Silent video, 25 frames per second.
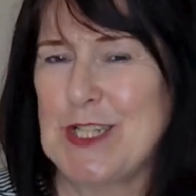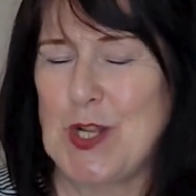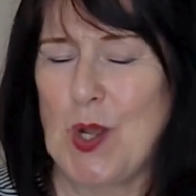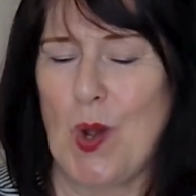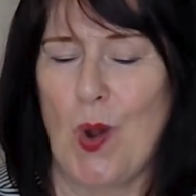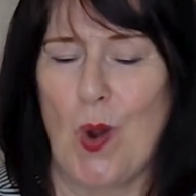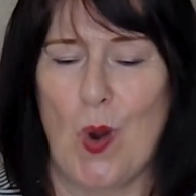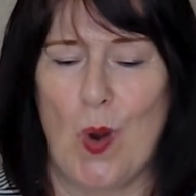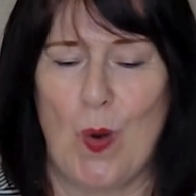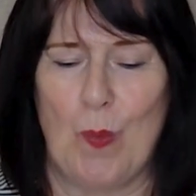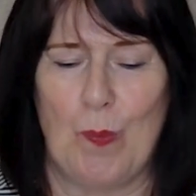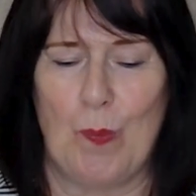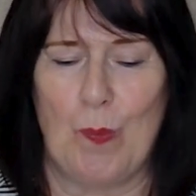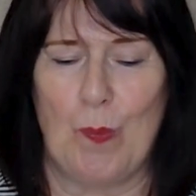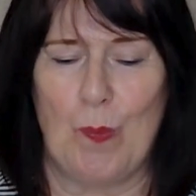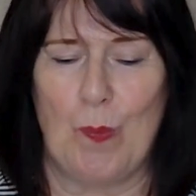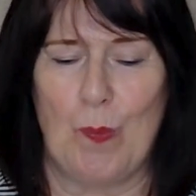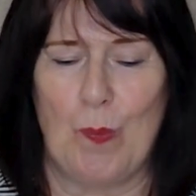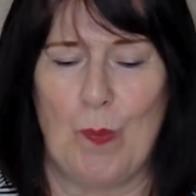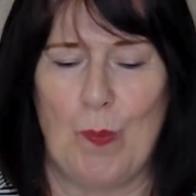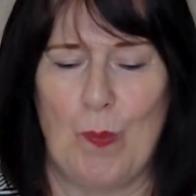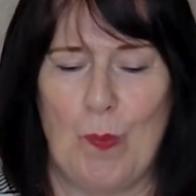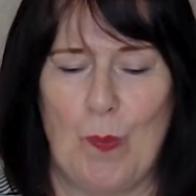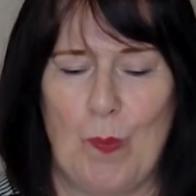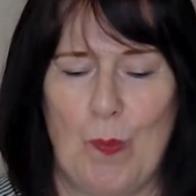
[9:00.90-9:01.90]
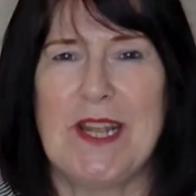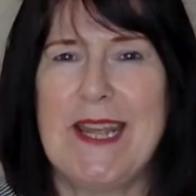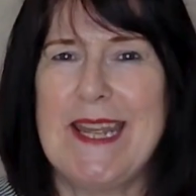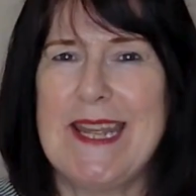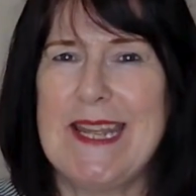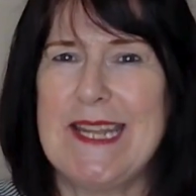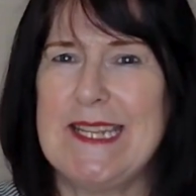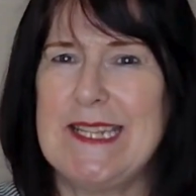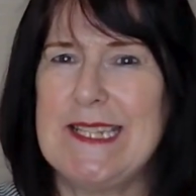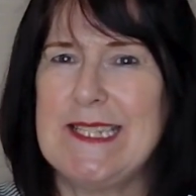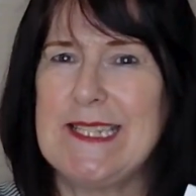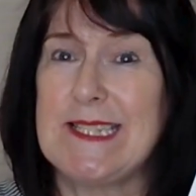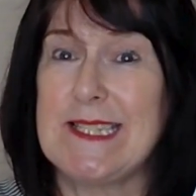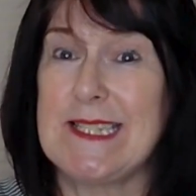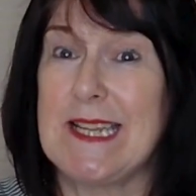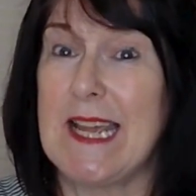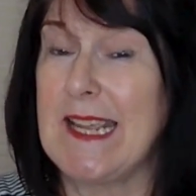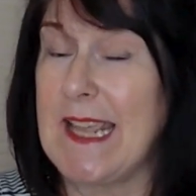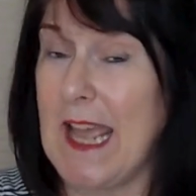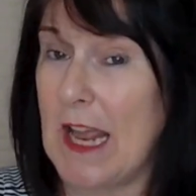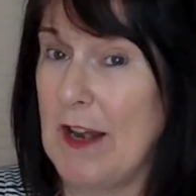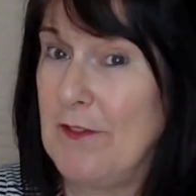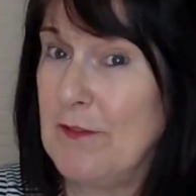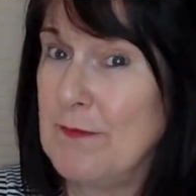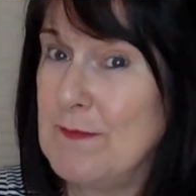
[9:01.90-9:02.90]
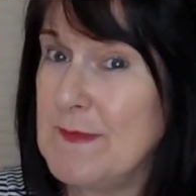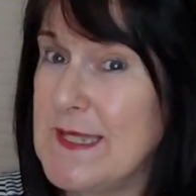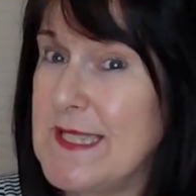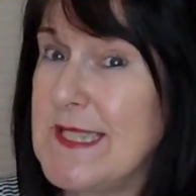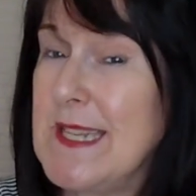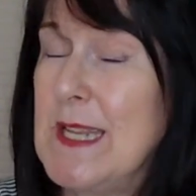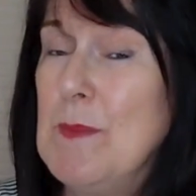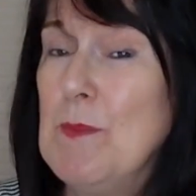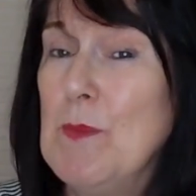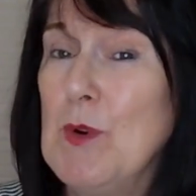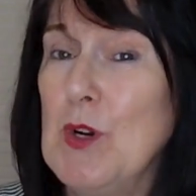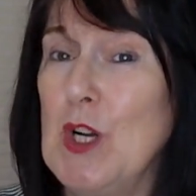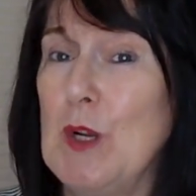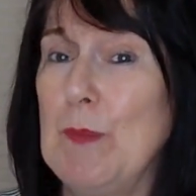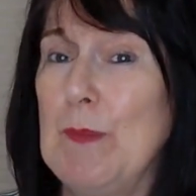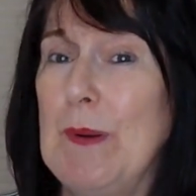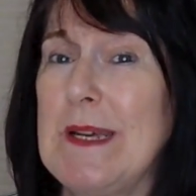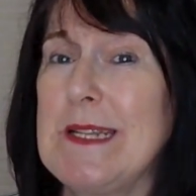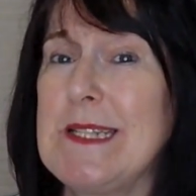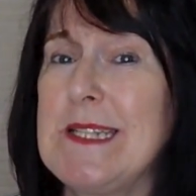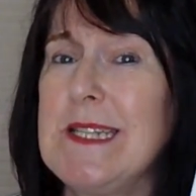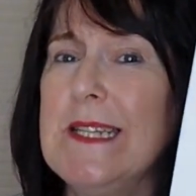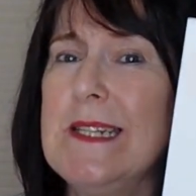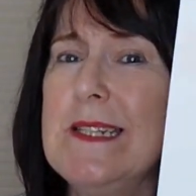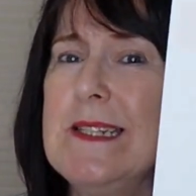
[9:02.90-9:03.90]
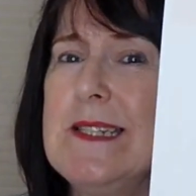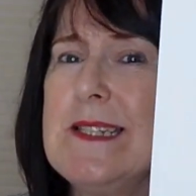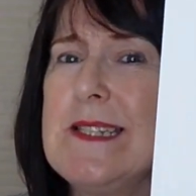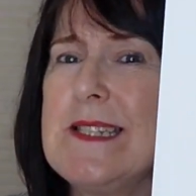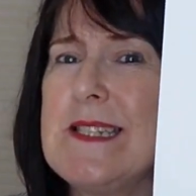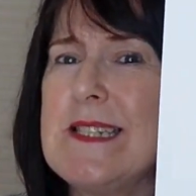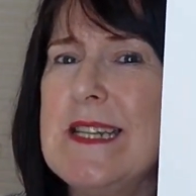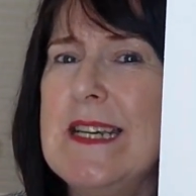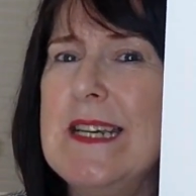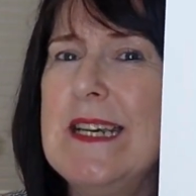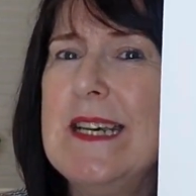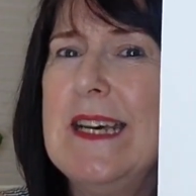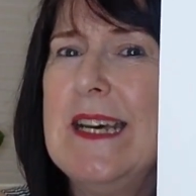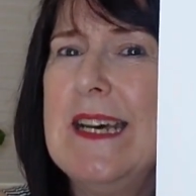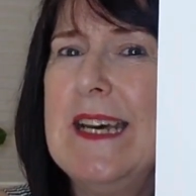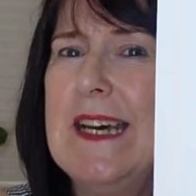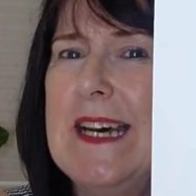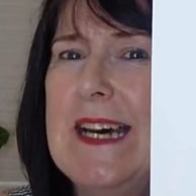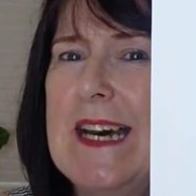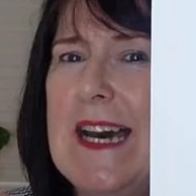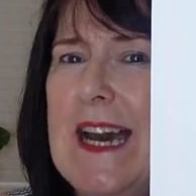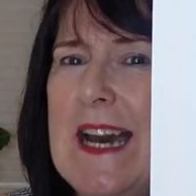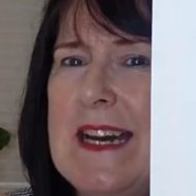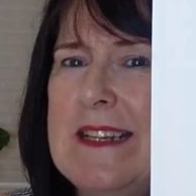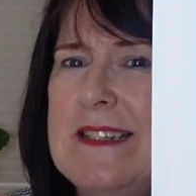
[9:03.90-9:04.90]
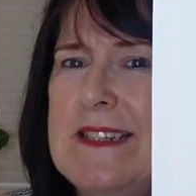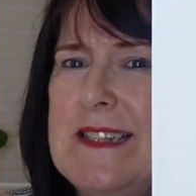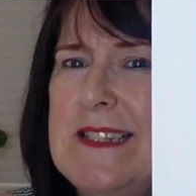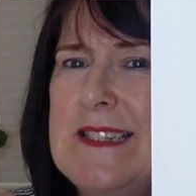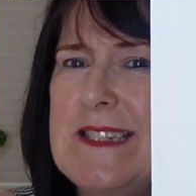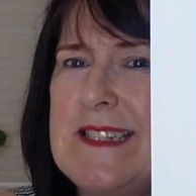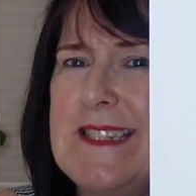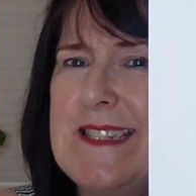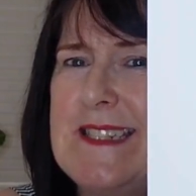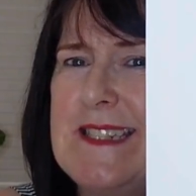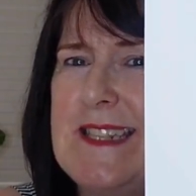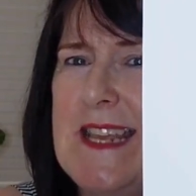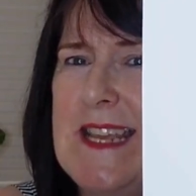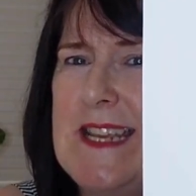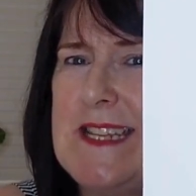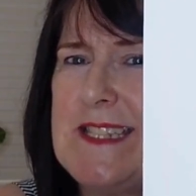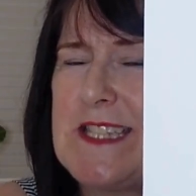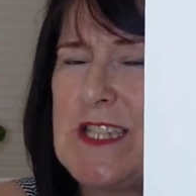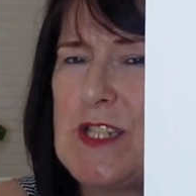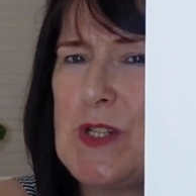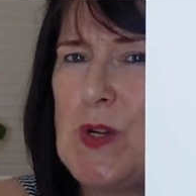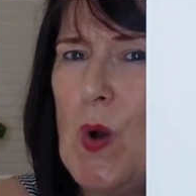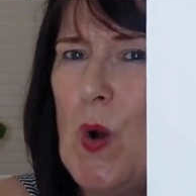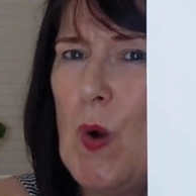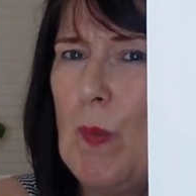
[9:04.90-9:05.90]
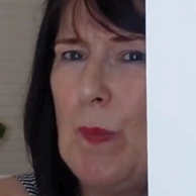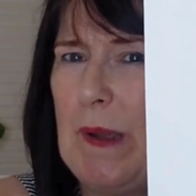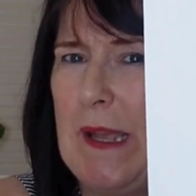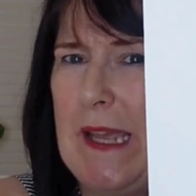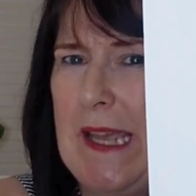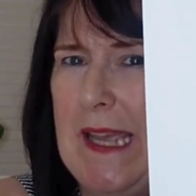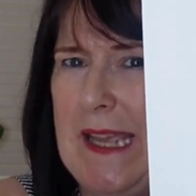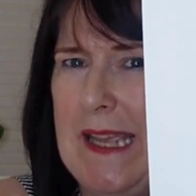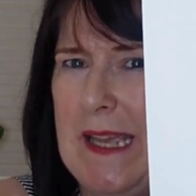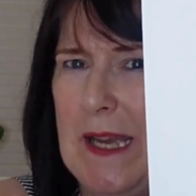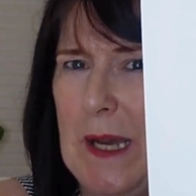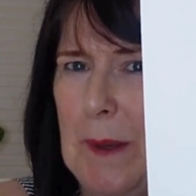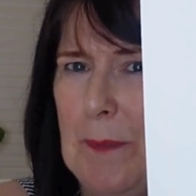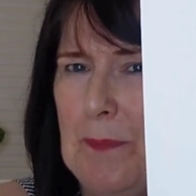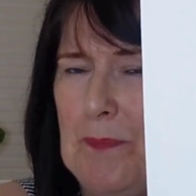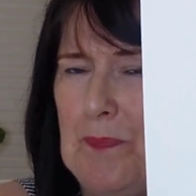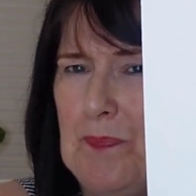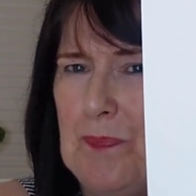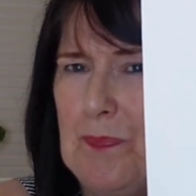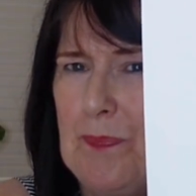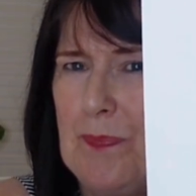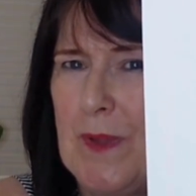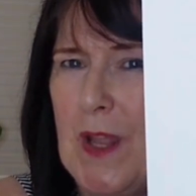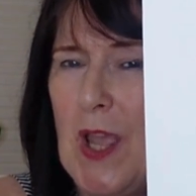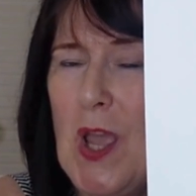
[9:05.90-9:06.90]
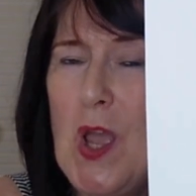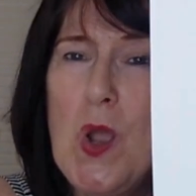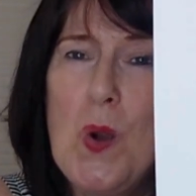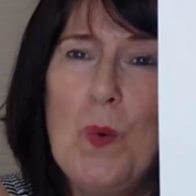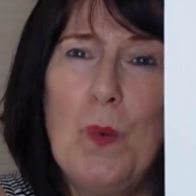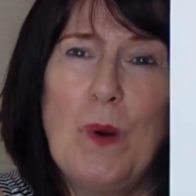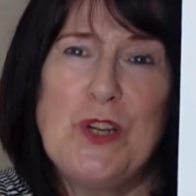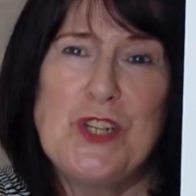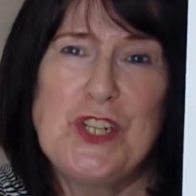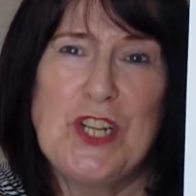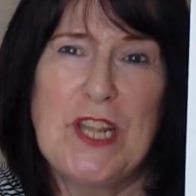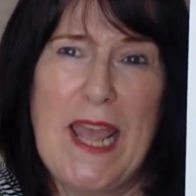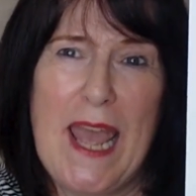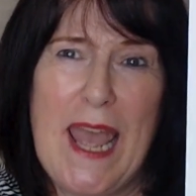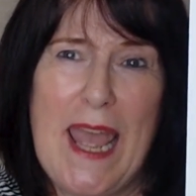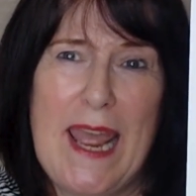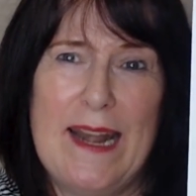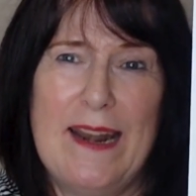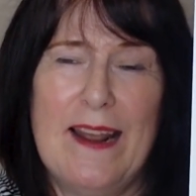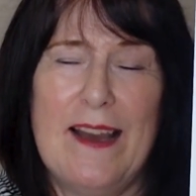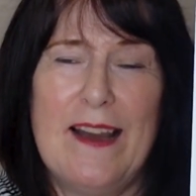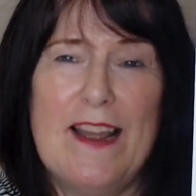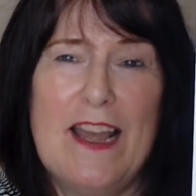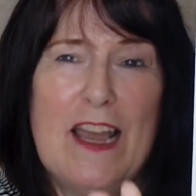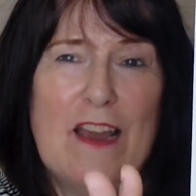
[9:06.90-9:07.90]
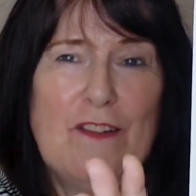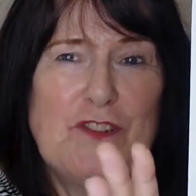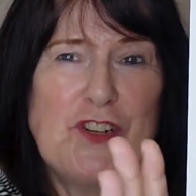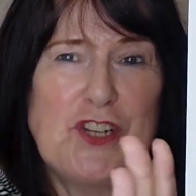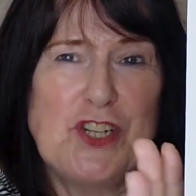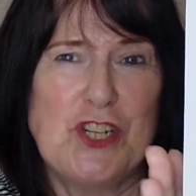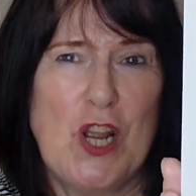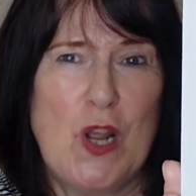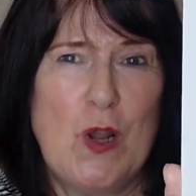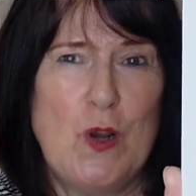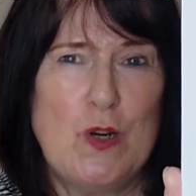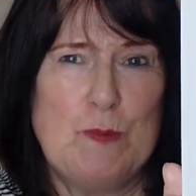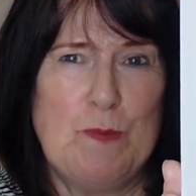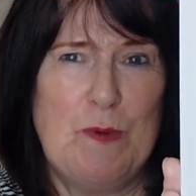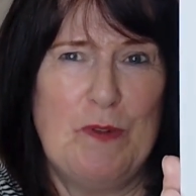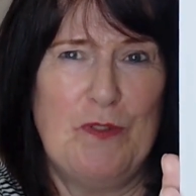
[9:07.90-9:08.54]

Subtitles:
top, which is again from Seamwork Patterns, and it's this top here, which again I have showed